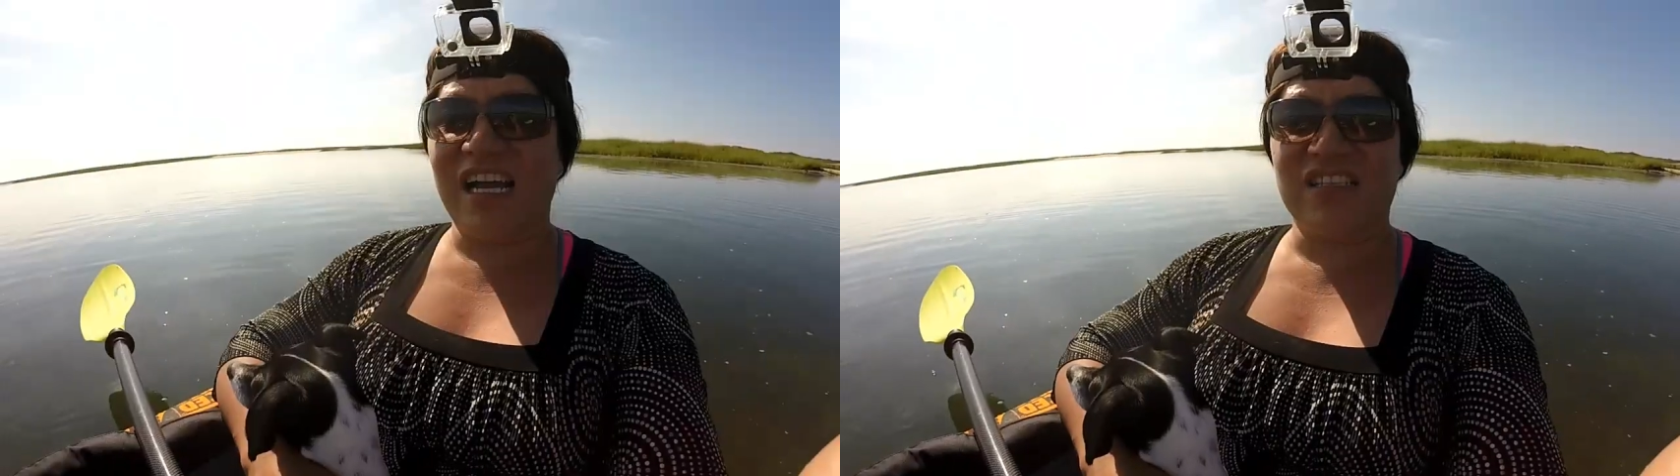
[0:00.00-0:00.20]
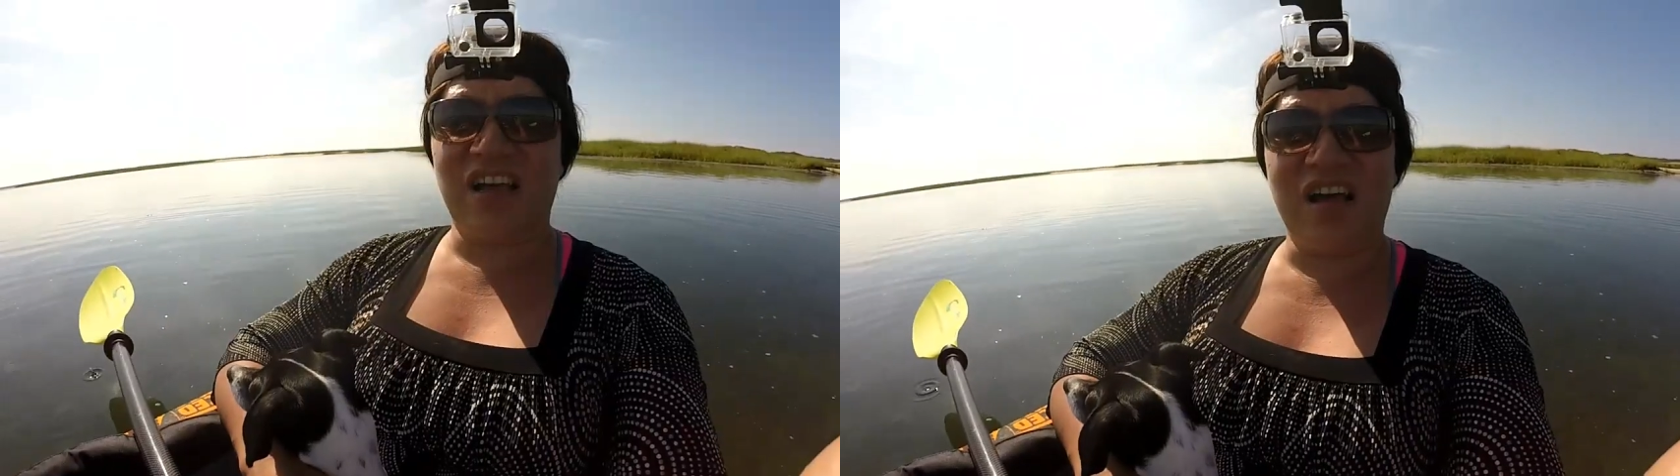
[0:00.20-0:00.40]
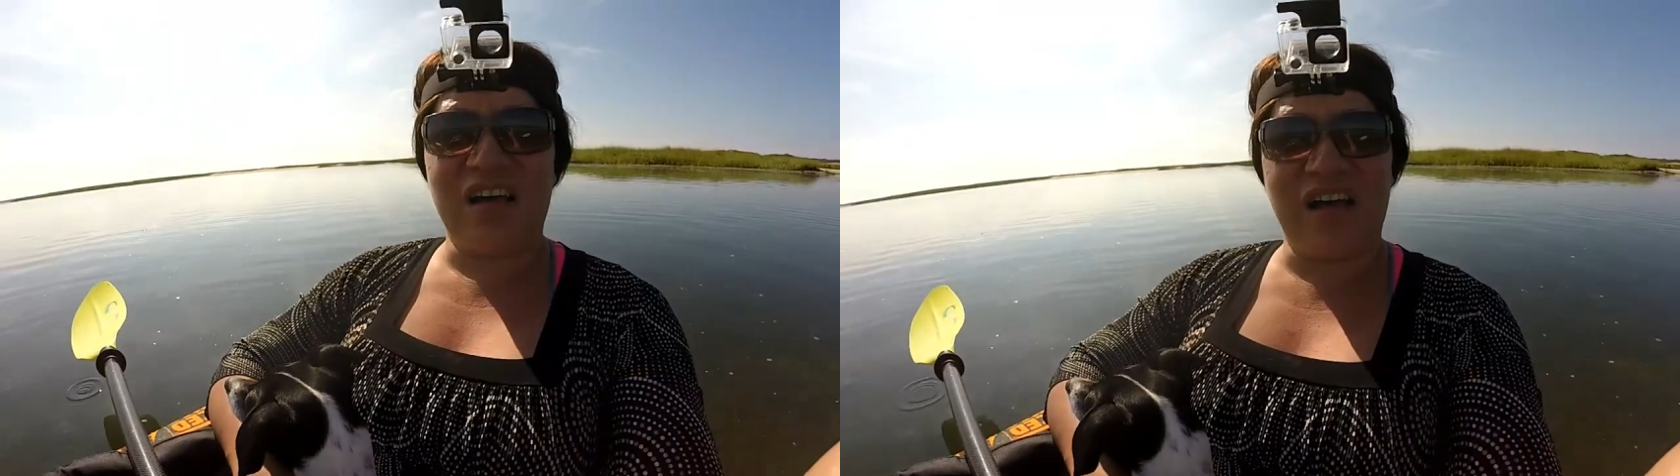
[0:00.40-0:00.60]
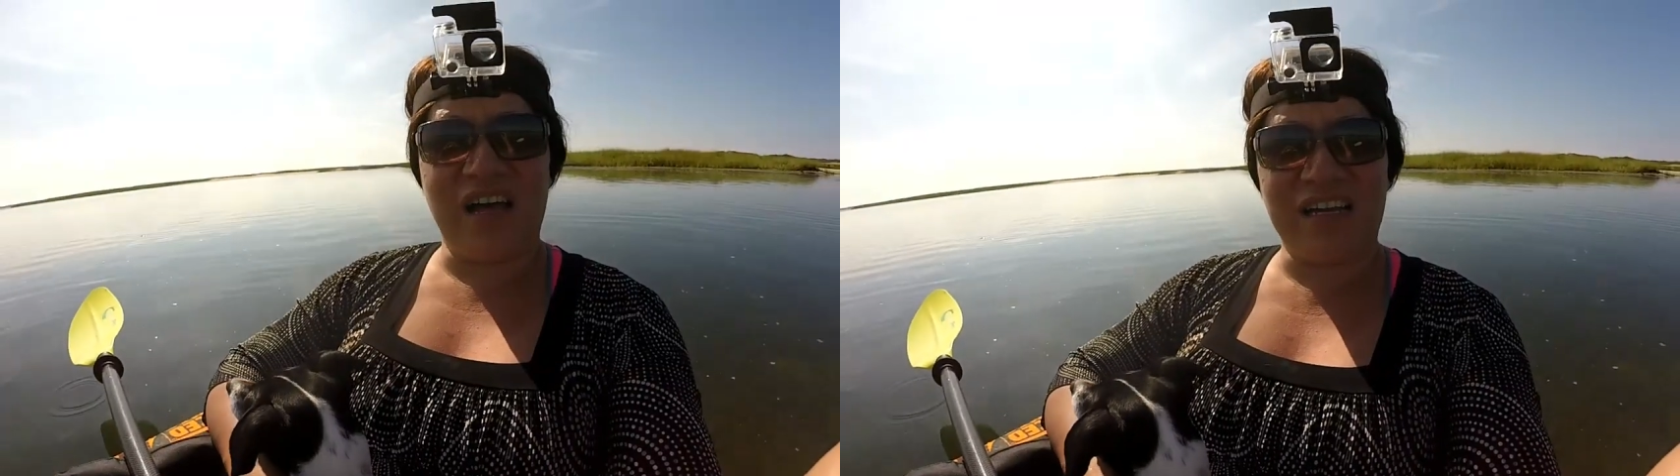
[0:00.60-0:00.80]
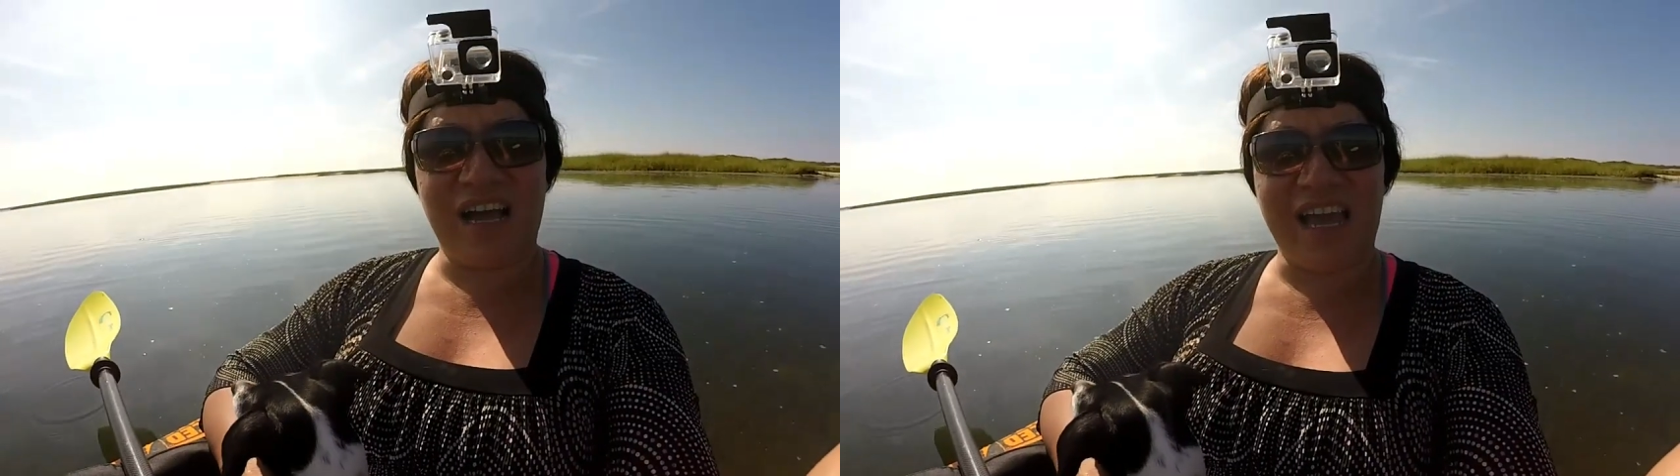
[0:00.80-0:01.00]
I saw
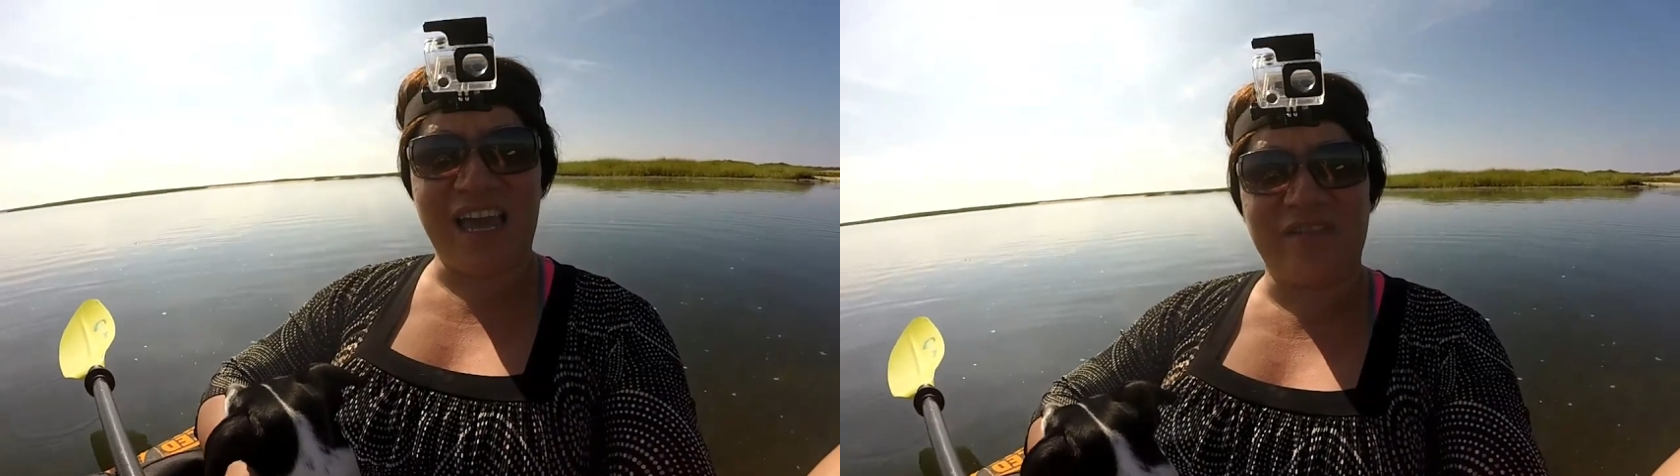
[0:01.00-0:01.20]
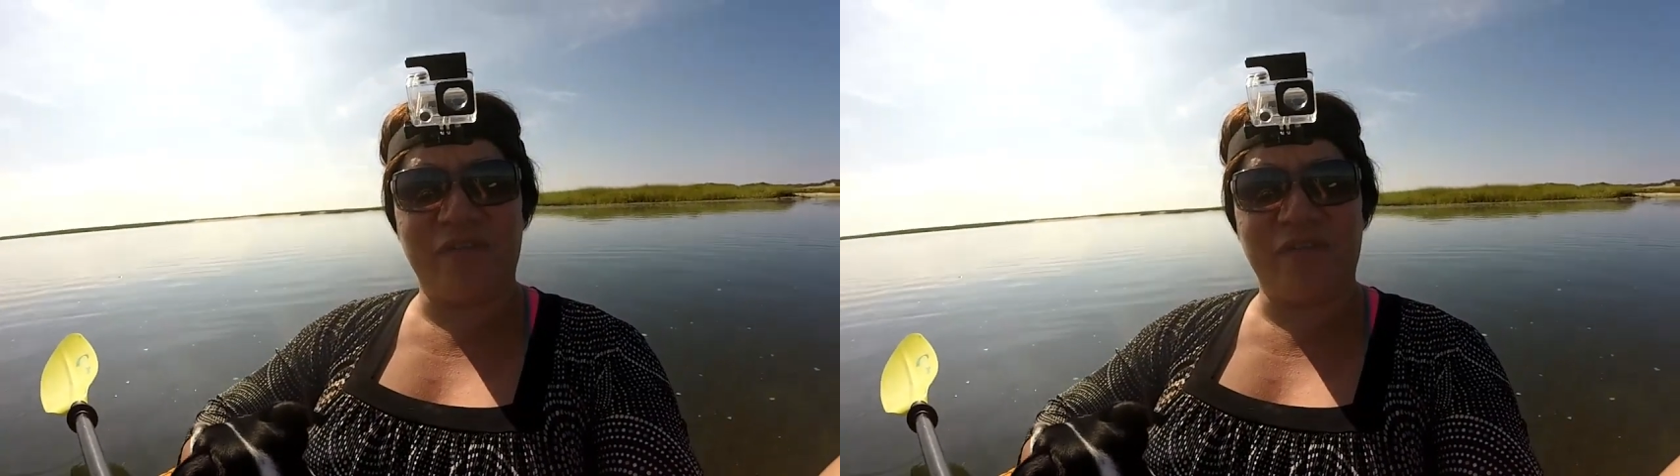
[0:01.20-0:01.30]
a kayak